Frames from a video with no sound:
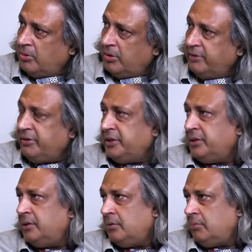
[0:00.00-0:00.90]
or even
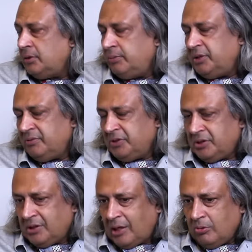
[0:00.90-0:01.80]
in, that means which
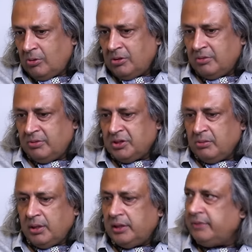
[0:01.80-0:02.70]
is now
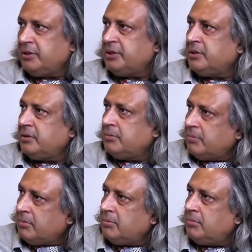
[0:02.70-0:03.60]
controversial, but even in the
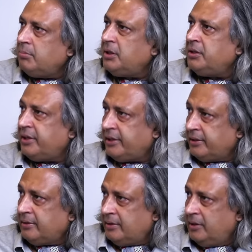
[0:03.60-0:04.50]
military.
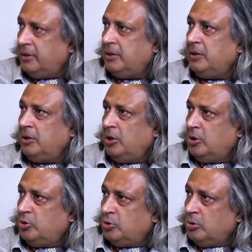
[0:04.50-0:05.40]
Military, okay.
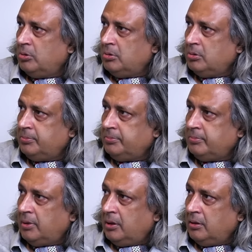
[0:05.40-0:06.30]
So,
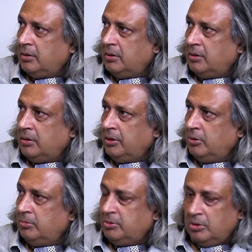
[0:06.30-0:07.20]
you
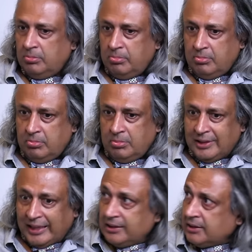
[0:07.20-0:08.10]
know, so
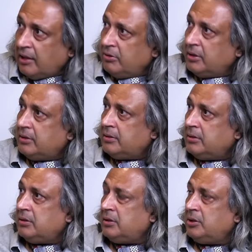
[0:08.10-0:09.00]
that is our,
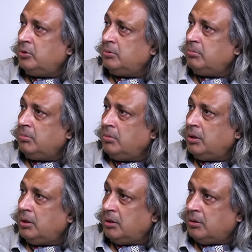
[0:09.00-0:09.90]
you know,
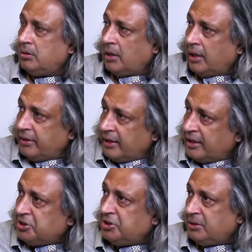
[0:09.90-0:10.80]
our
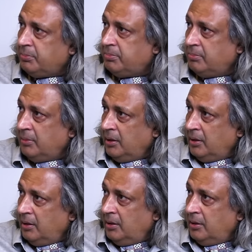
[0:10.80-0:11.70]
relationship
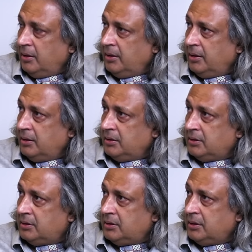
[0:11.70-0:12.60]

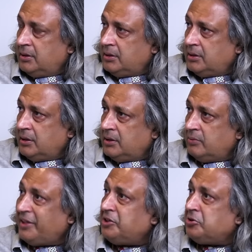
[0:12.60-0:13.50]
is
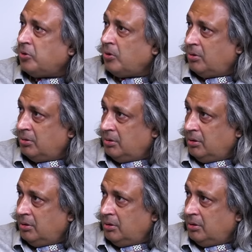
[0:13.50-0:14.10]
very strong.